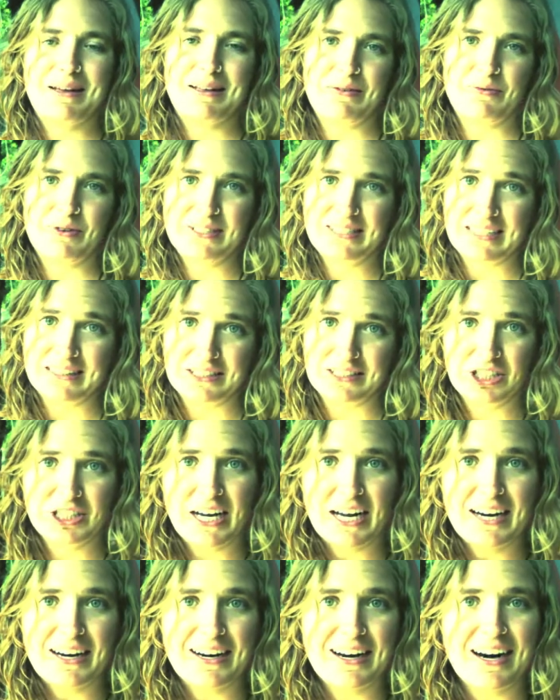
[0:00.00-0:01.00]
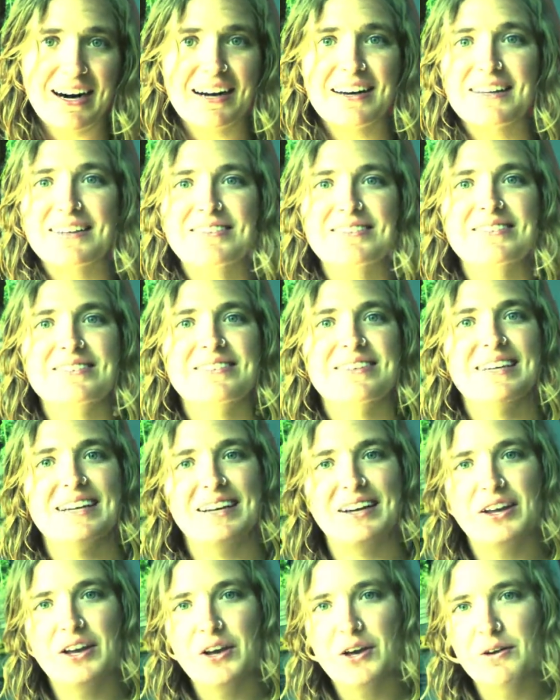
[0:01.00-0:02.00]
was at the Shire Garden
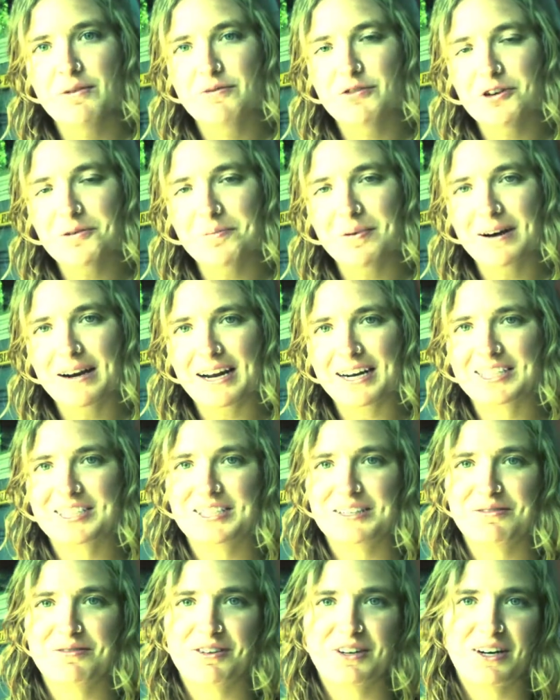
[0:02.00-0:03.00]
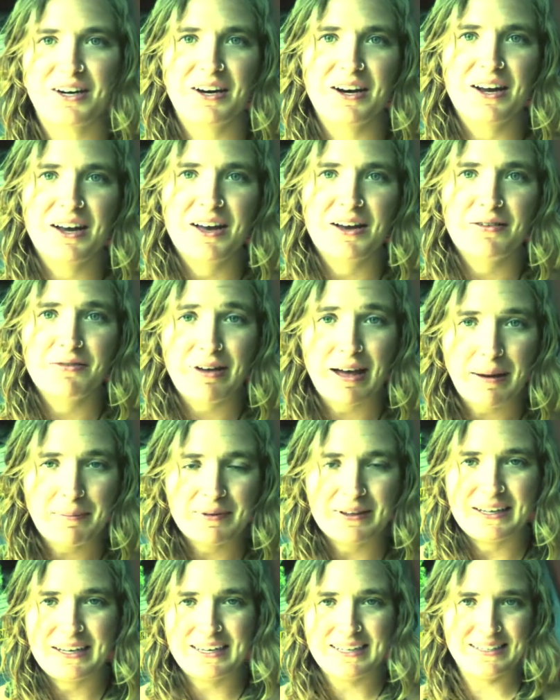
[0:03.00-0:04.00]
doing food production for
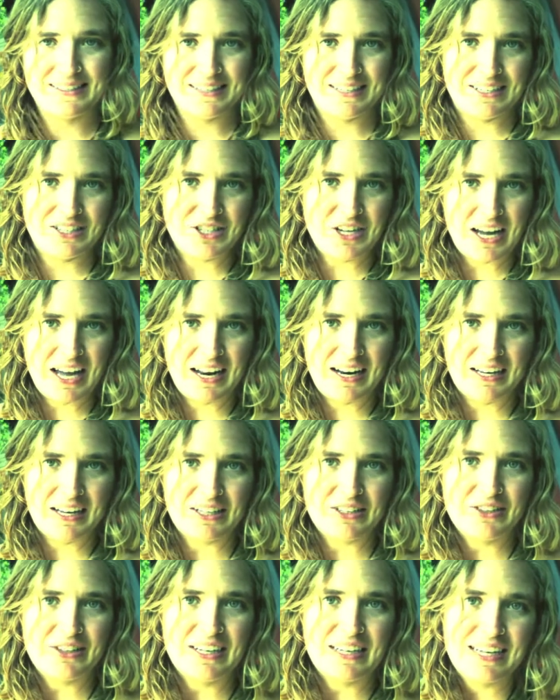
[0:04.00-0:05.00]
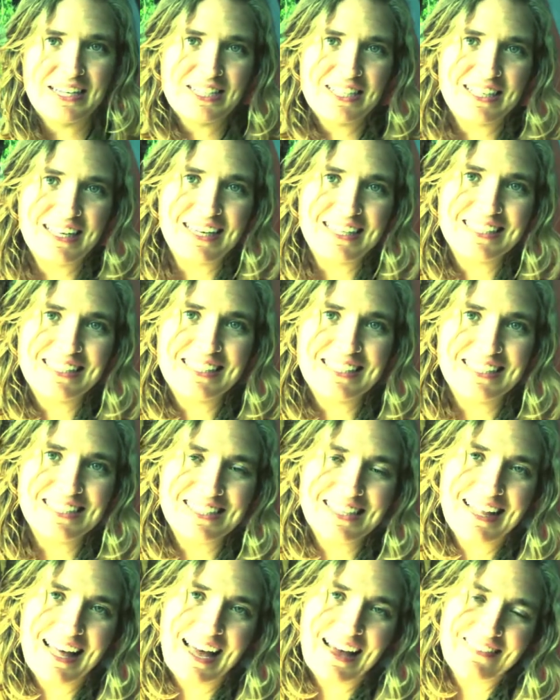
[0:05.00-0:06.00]
families and including education
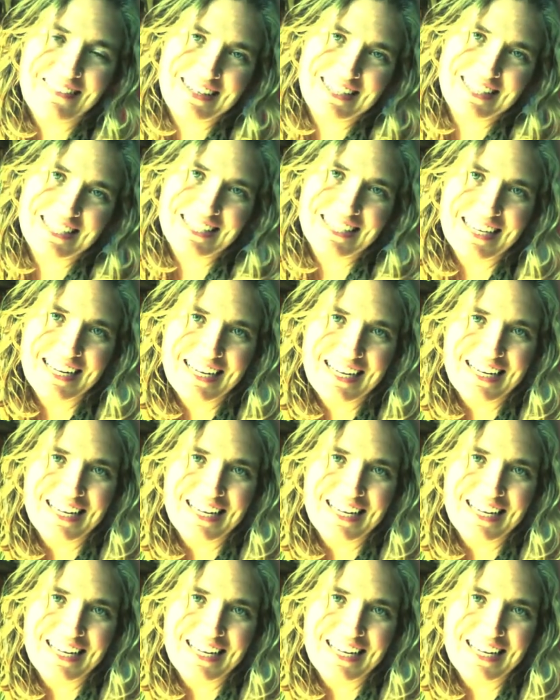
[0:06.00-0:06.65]
into that, which